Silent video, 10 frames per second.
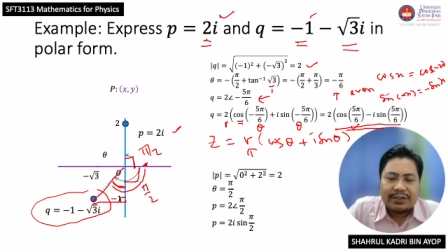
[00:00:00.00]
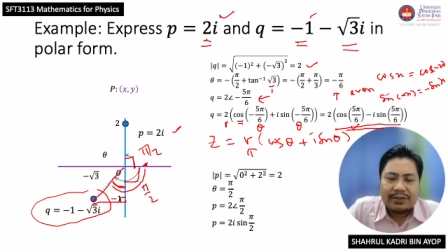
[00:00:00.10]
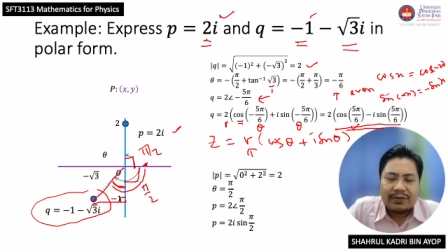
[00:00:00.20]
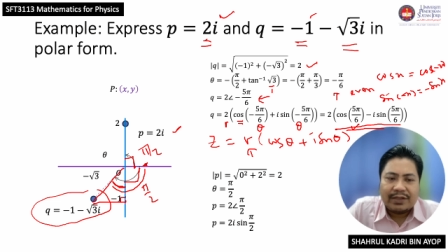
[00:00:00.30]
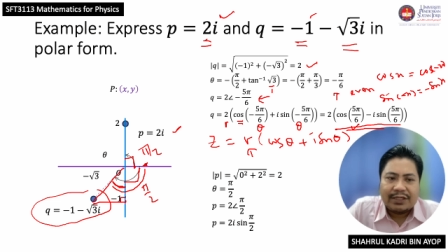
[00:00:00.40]

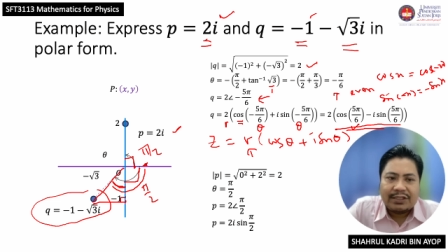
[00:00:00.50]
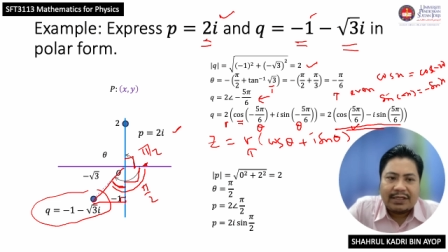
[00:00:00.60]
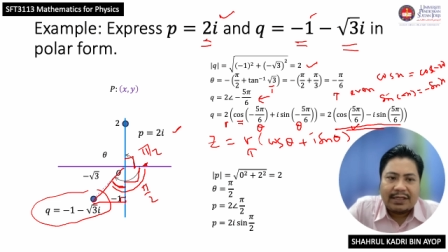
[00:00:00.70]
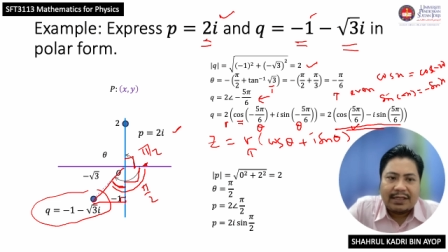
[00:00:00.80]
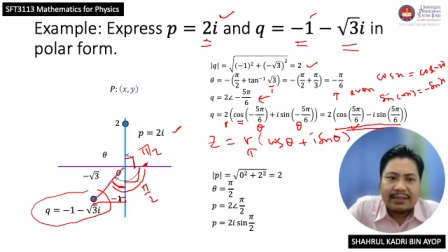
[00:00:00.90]

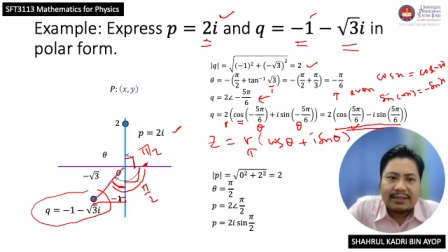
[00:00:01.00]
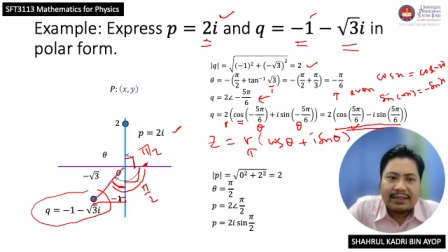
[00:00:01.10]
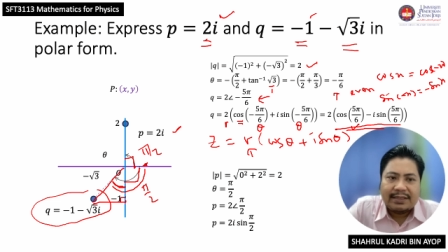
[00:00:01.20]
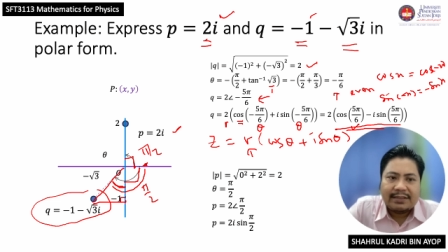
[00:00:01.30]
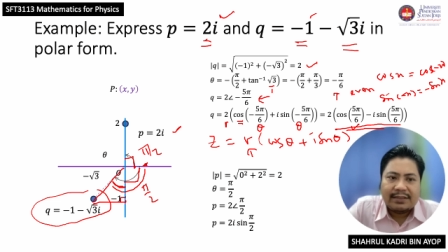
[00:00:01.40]
notation is the
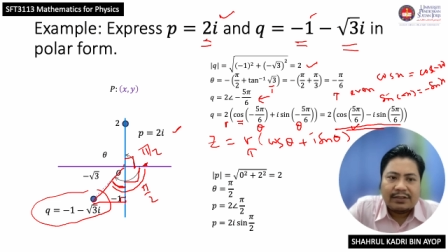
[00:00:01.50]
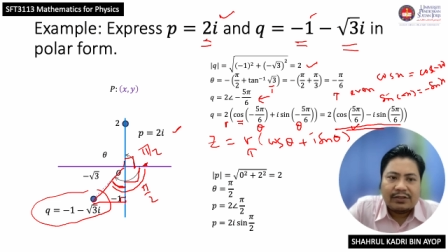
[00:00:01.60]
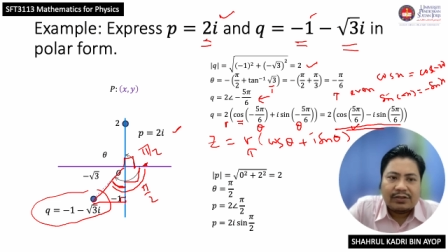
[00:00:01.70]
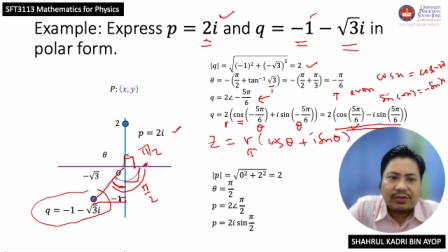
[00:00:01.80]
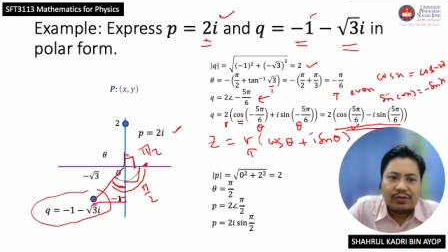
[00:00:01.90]

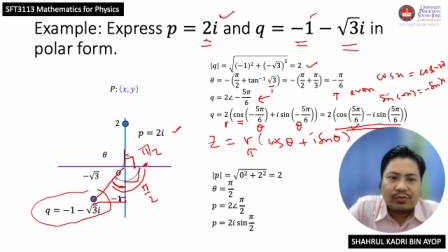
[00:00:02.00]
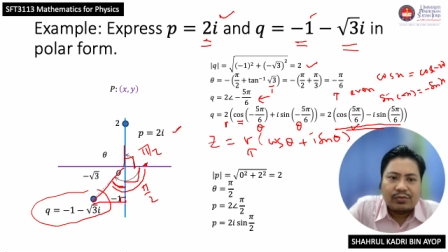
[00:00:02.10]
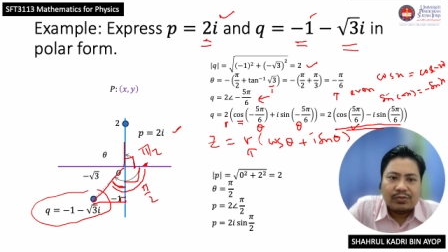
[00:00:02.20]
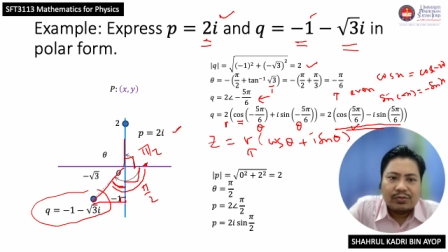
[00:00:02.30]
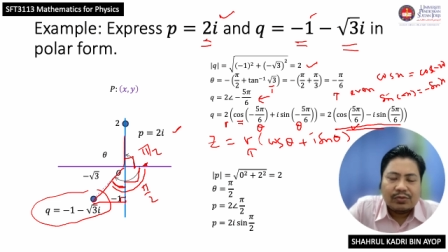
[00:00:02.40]
distance
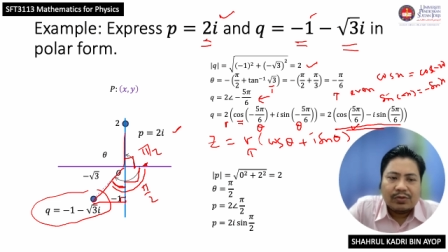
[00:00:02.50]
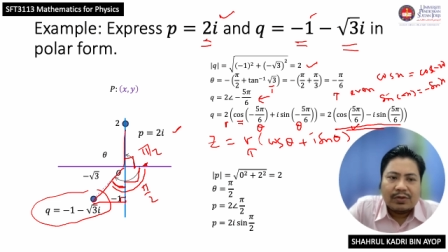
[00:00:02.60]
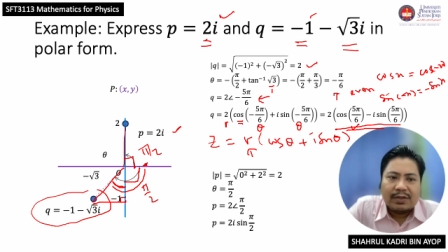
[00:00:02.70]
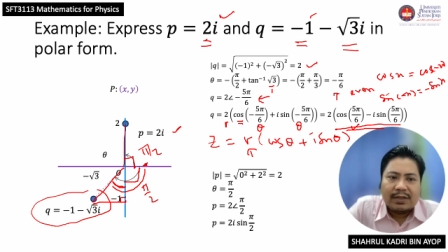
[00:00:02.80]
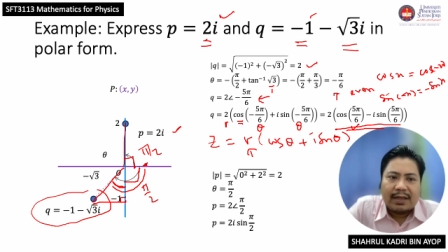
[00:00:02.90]
to
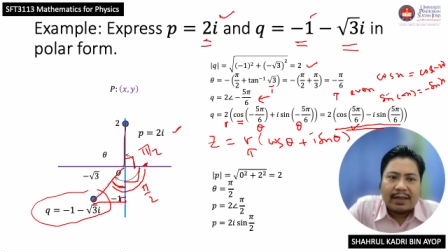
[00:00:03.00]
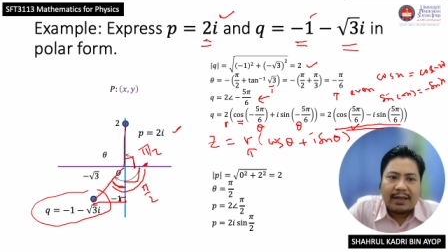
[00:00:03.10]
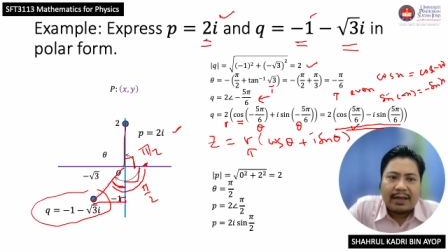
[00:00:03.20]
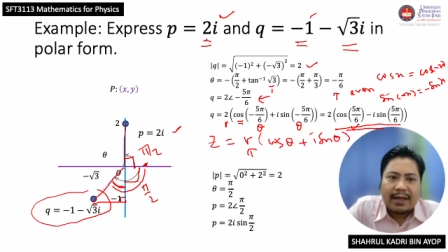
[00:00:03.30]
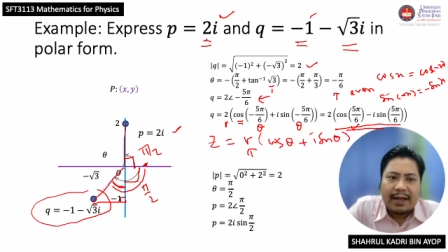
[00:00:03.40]

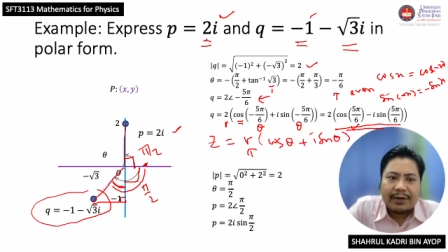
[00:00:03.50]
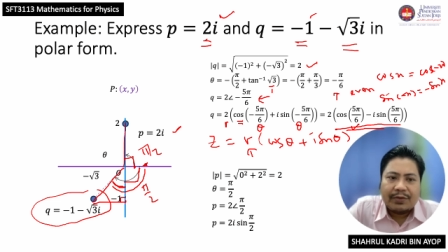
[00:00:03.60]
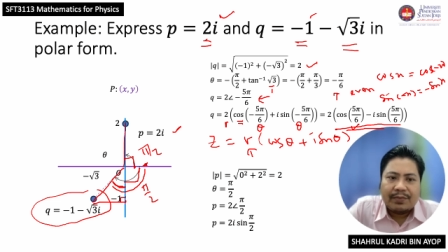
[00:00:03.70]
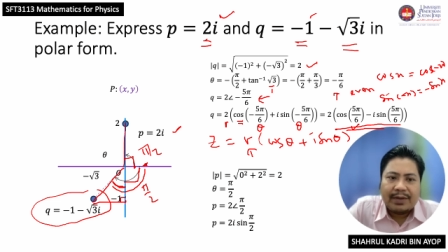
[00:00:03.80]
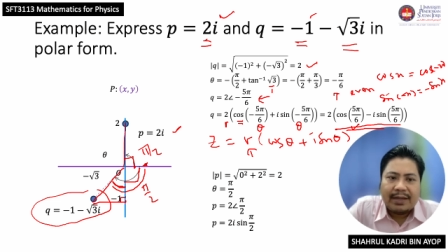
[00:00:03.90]

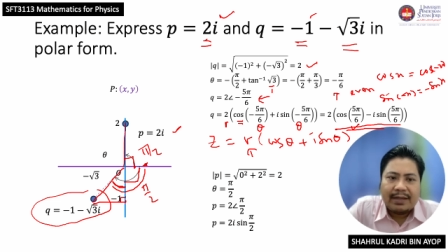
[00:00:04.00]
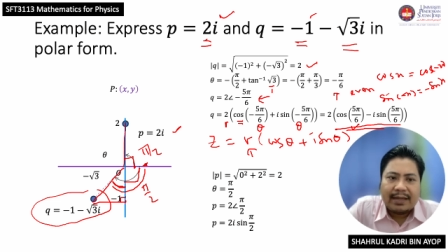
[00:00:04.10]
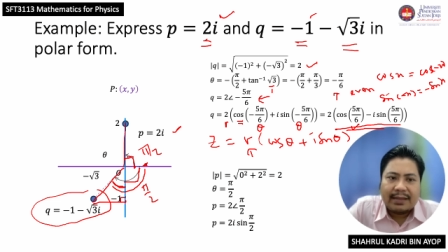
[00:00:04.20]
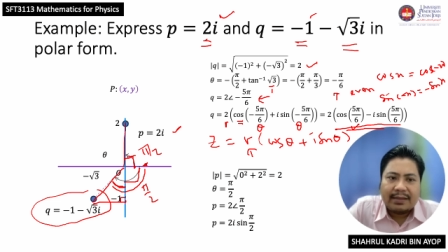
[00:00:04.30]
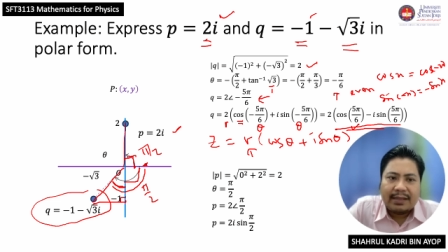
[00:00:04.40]
argument
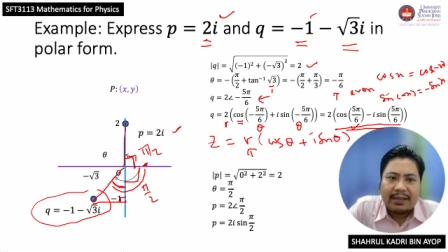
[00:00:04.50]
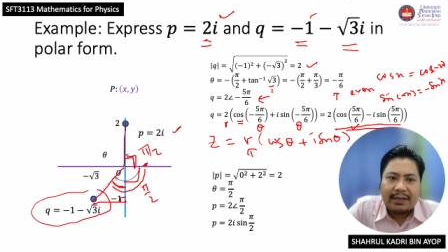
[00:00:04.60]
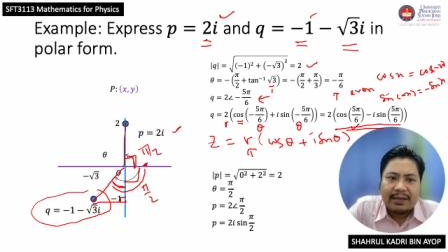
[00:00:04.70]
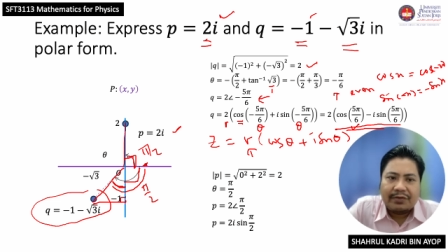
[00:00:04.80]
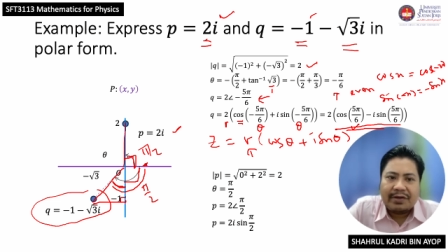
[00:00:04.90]
90
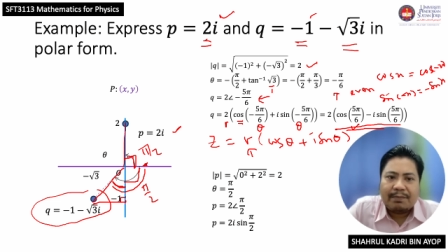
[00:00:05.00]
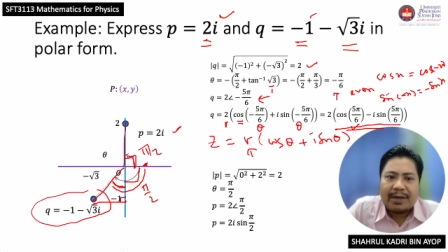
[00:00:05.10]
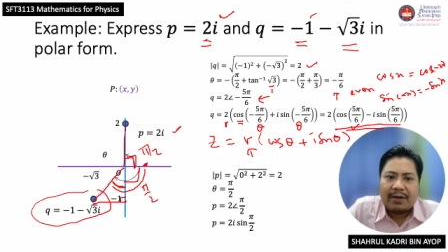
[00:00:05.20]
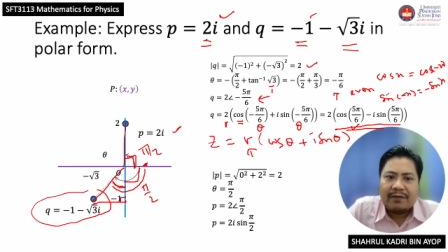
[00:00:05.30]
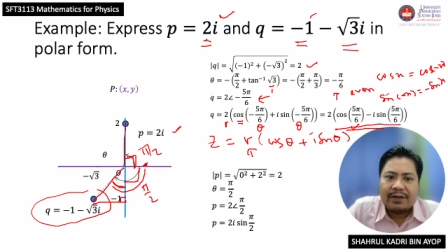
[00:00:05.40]
degree
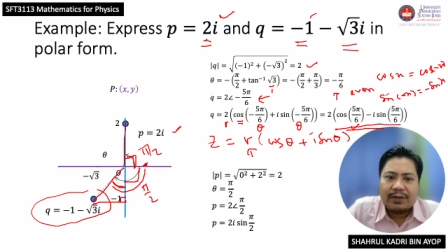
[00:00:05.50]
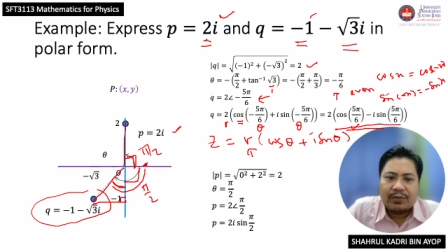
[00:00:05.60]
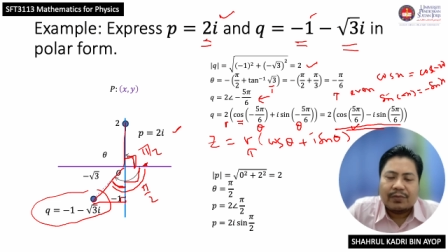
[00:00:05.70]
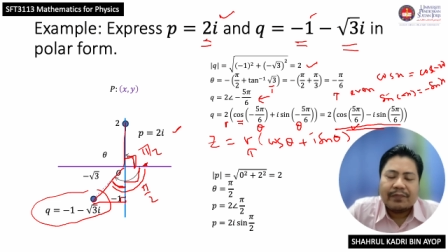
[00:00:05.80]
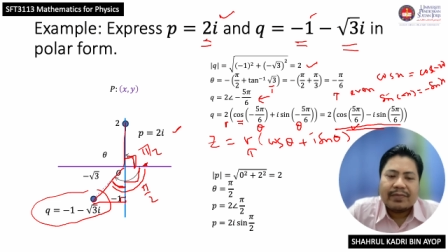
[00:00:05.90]
pi over 2.